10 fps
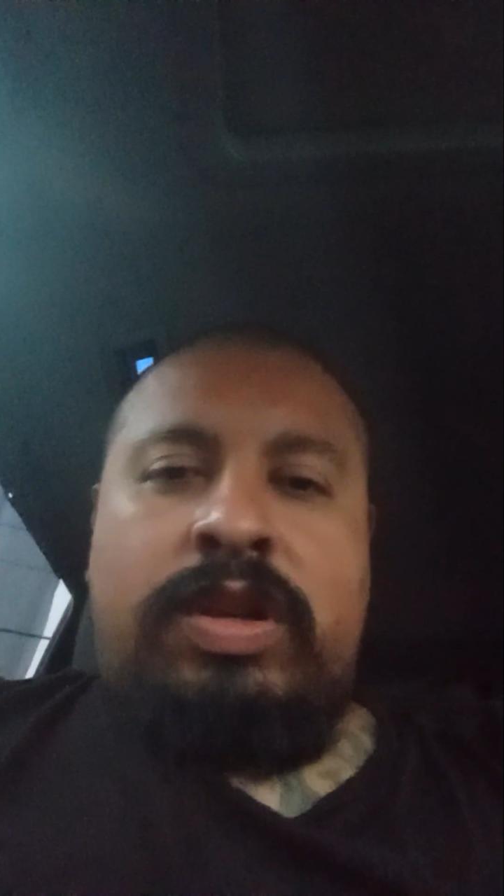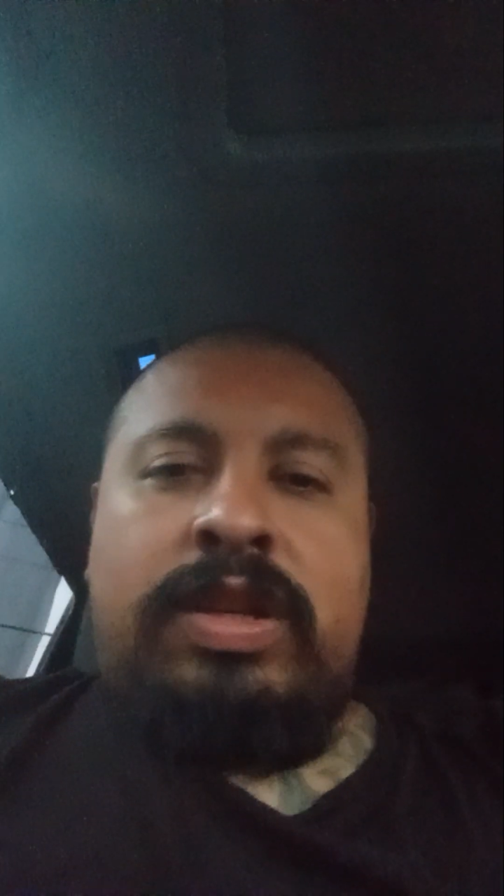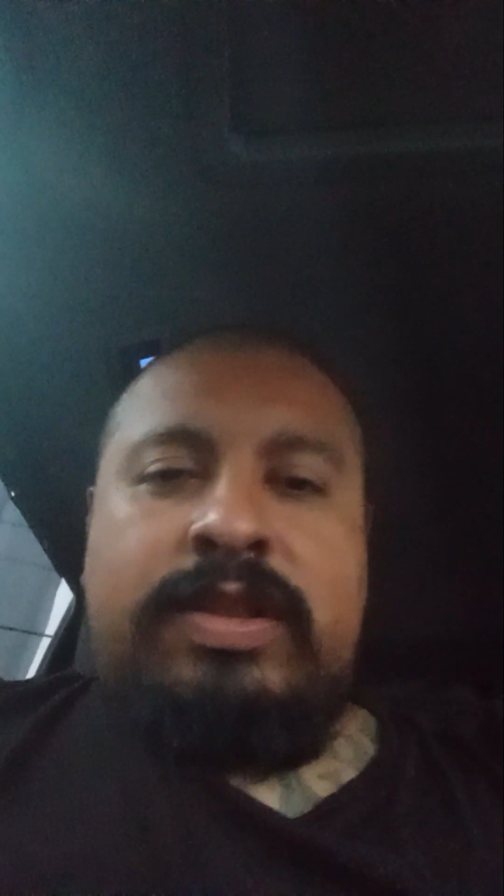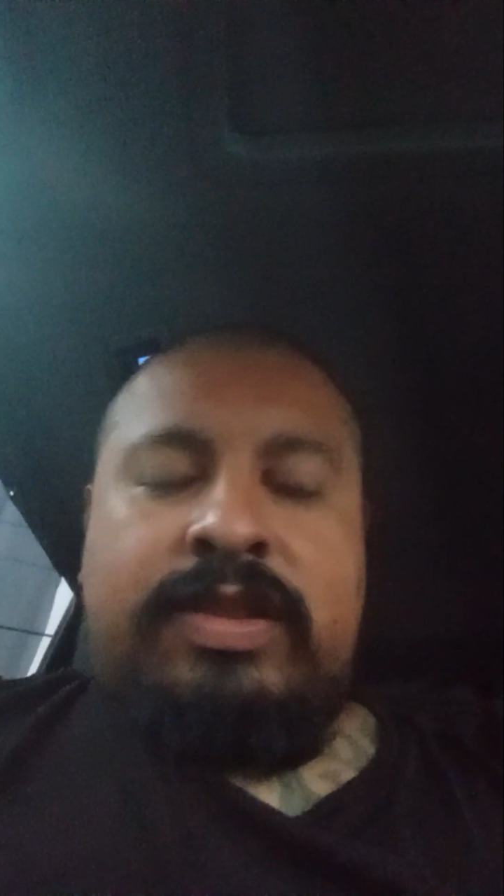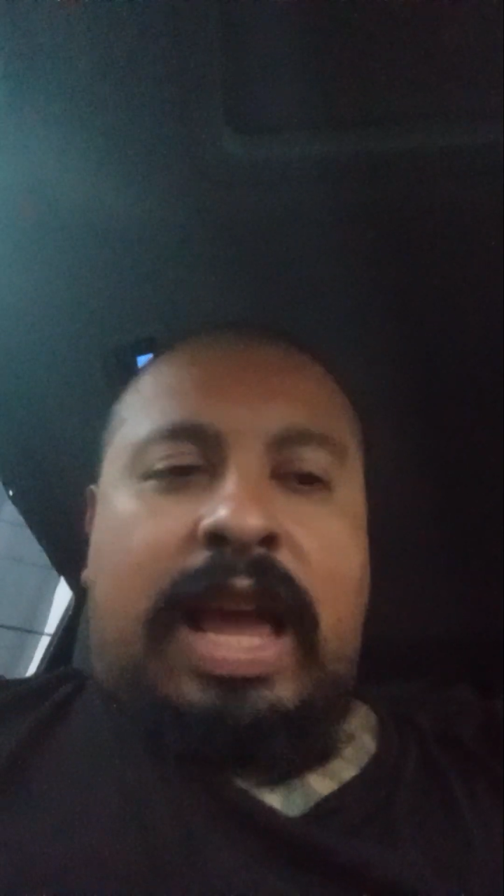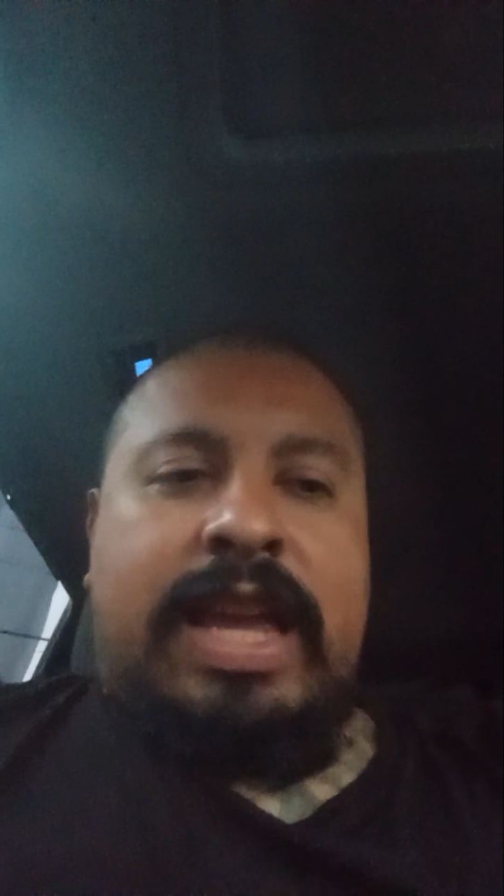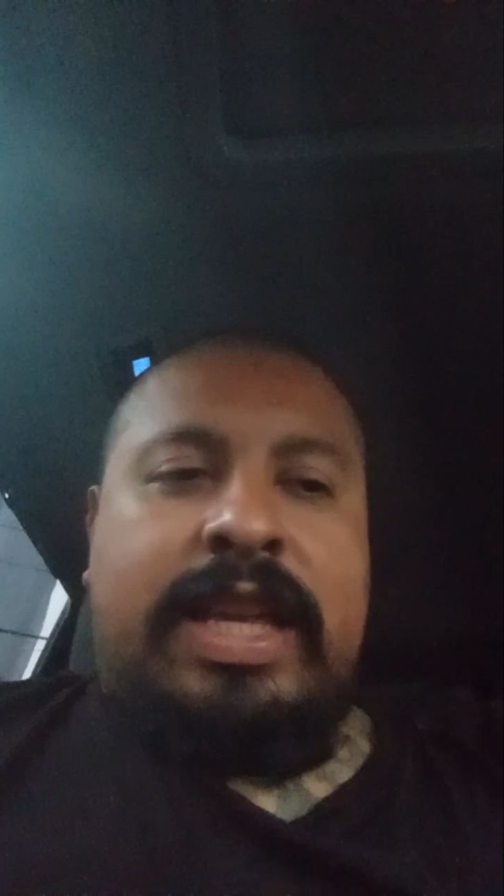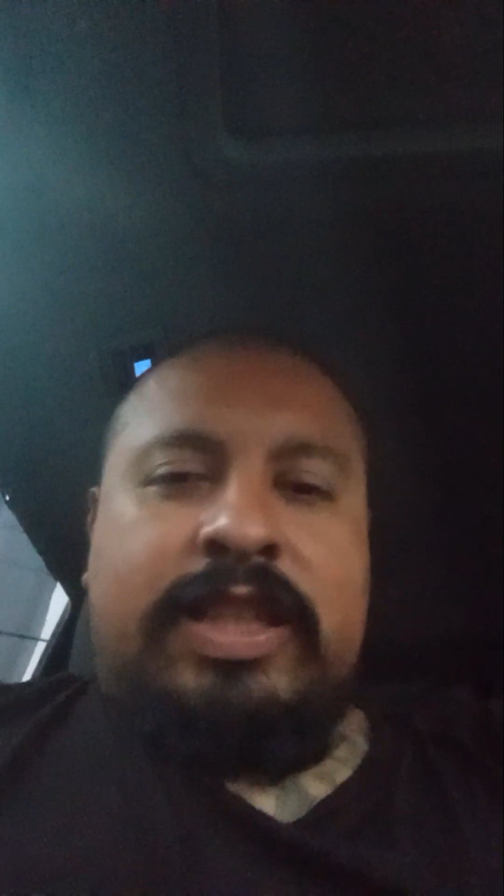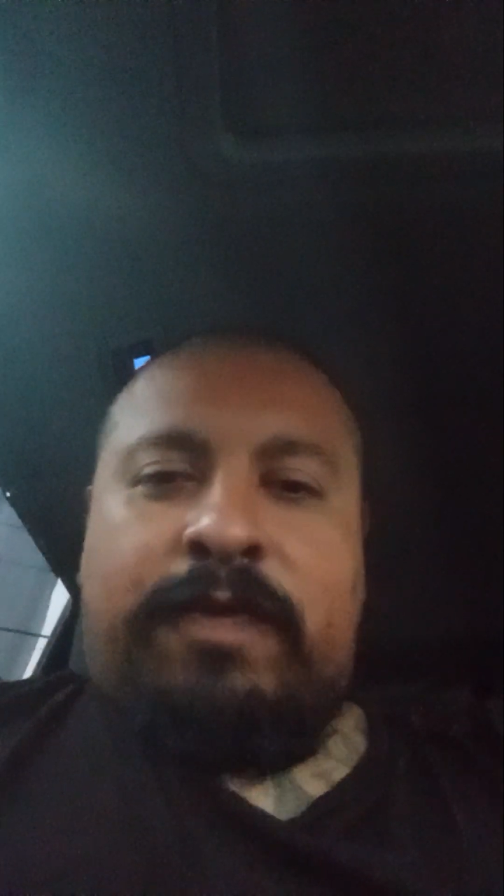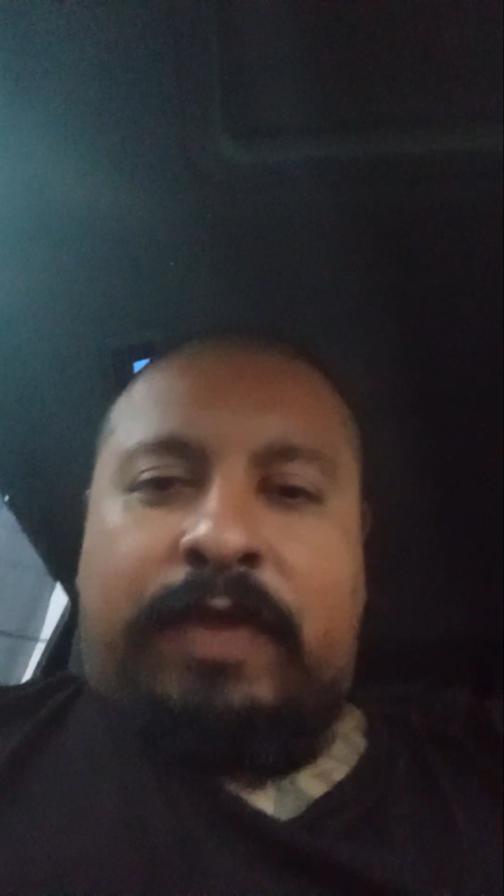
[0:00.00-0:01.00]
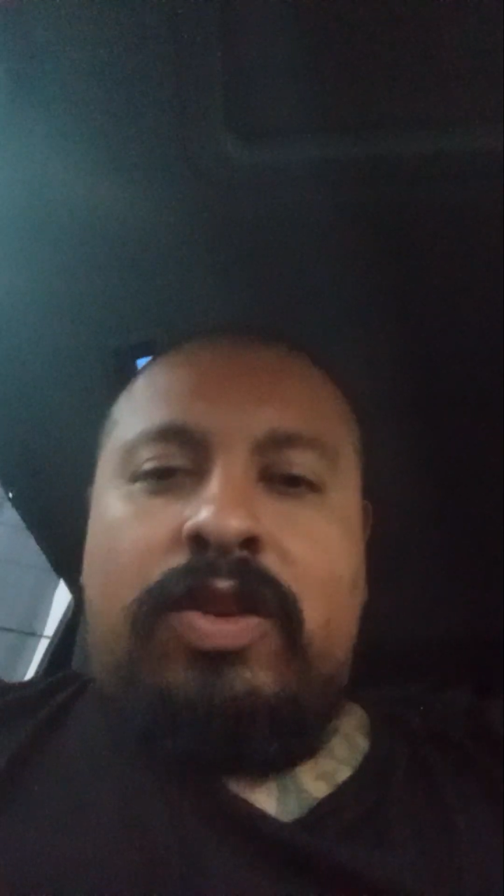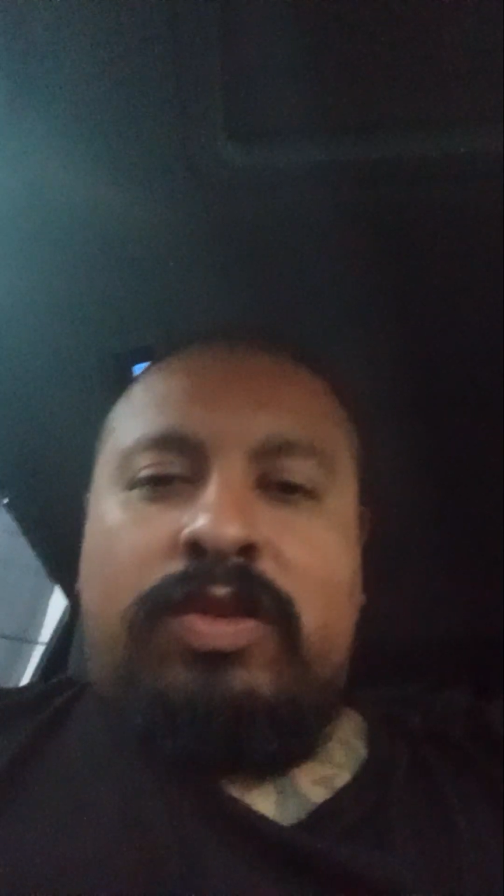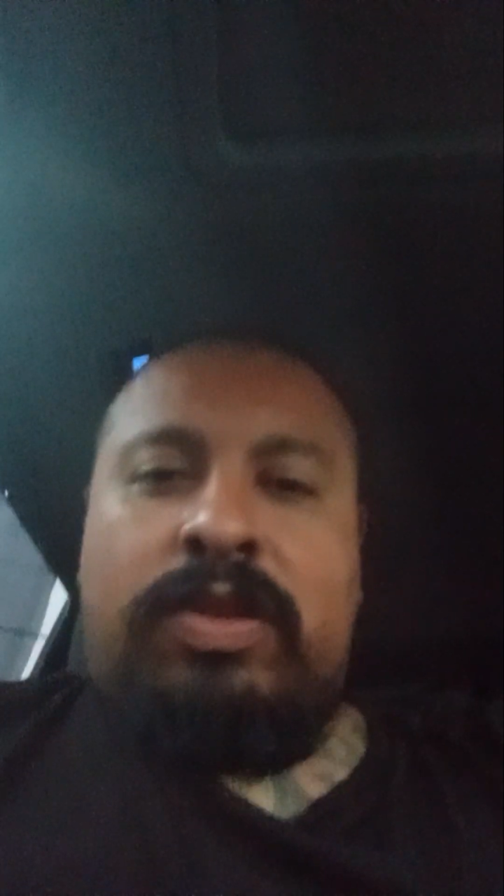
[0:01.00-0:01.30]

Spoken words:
science field,